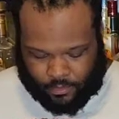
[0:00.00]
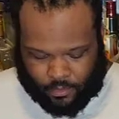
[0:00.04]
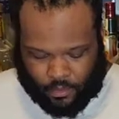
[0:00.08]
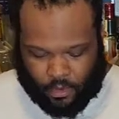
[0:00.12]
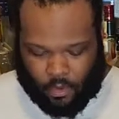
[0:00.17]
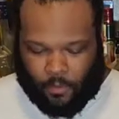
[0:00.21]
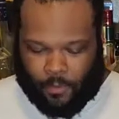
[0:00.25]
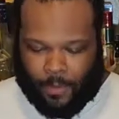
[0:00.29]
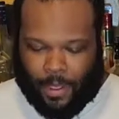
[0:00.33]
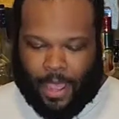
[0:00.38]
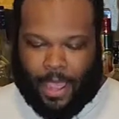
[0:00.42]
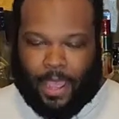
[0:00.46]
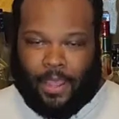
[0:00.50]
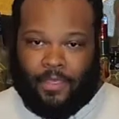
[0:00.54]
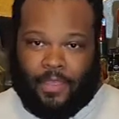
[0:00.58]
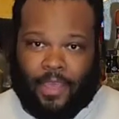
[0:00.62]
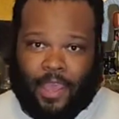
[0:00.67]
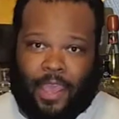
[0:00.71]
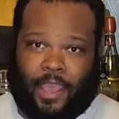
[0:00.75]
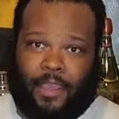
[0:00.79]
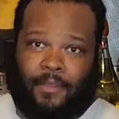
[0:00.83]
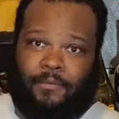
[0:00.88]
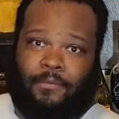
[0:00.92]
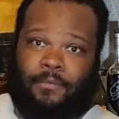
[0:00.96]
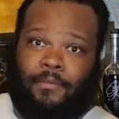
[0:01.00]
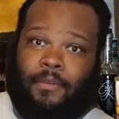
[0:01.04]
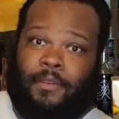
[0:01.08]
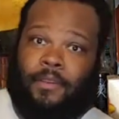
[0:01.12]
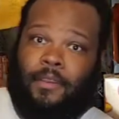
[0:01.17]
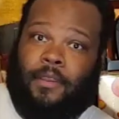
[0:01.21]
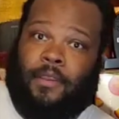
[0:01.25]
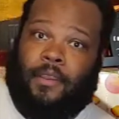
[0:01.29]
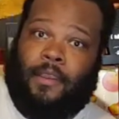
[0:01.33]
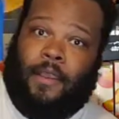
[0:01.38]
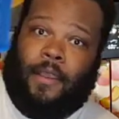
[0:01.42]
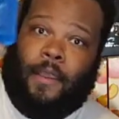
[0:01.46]
Don't mind that.
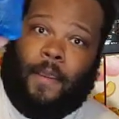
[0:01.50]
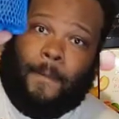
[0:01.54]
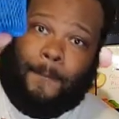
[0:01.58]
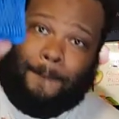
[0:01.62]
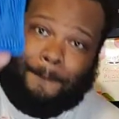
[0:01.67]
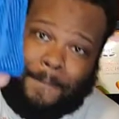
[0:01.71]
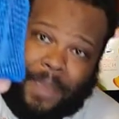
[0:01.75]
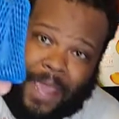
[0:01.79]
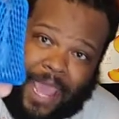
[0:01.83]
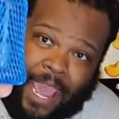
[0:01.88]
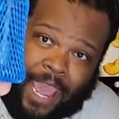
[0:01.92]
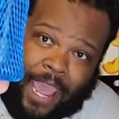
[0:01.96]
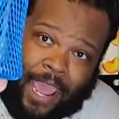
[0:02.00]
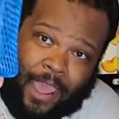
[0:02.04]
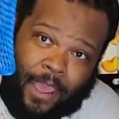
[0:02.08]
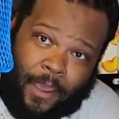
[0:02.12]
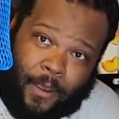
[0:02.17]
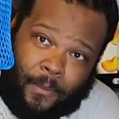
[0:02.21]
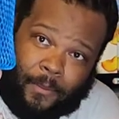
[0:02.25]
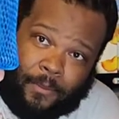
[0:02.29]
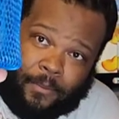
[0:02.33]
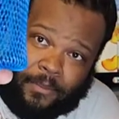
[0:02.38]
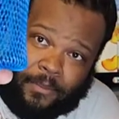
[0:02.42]
Bam!